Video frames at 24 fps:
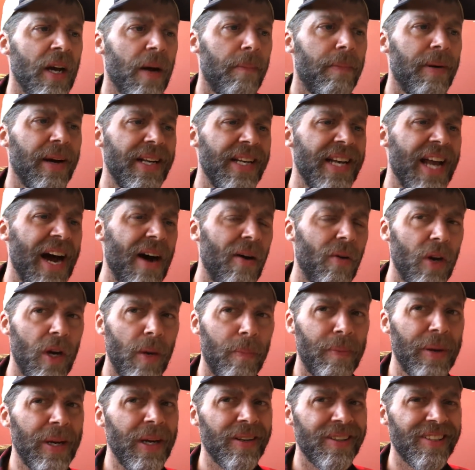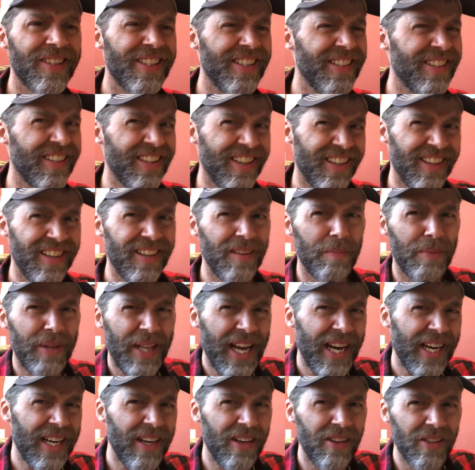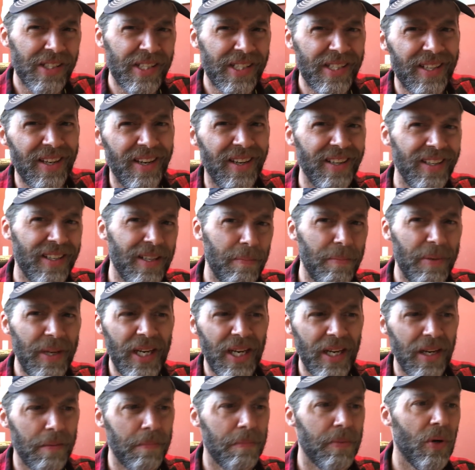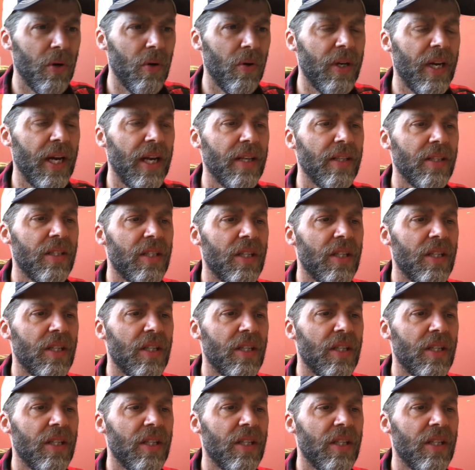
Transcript: but now it appears that the blackout's starting to be unbroken.